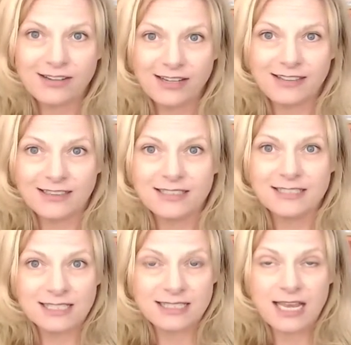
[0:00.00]
in the
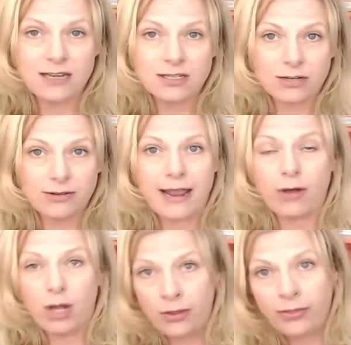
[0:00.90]
dissent are
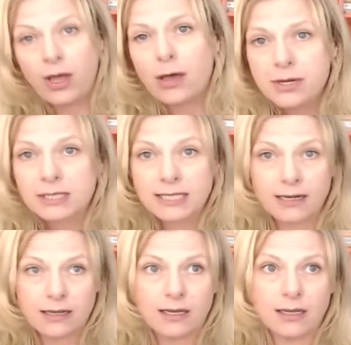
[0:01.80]
now on the other
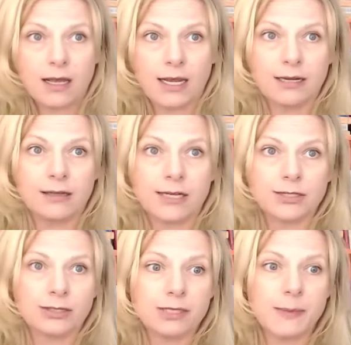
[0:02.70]
side of the
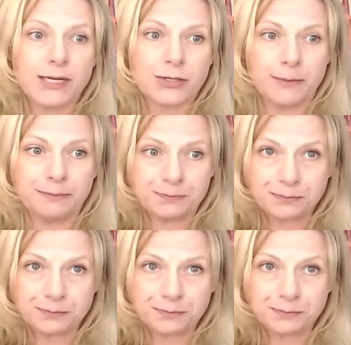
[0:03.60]
ideological spectrum.